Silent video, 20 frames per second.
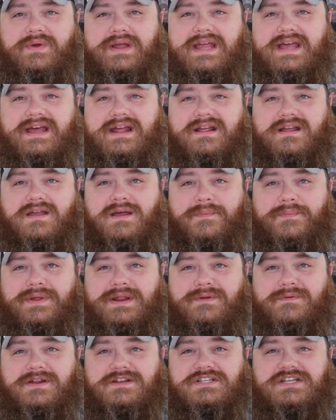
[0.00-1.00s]
We had a
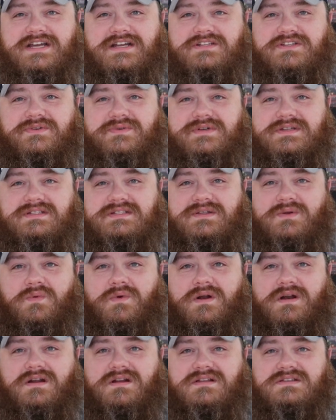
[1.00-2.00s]
company reach out to us and
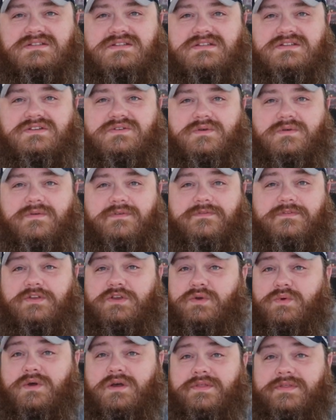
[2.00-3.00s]
wanted us to do a
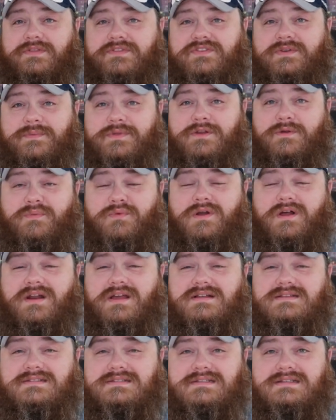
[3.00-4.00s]
review on some of their
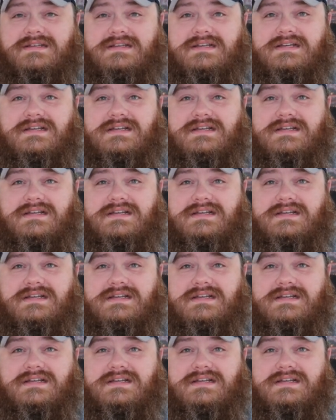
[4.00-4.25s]
products.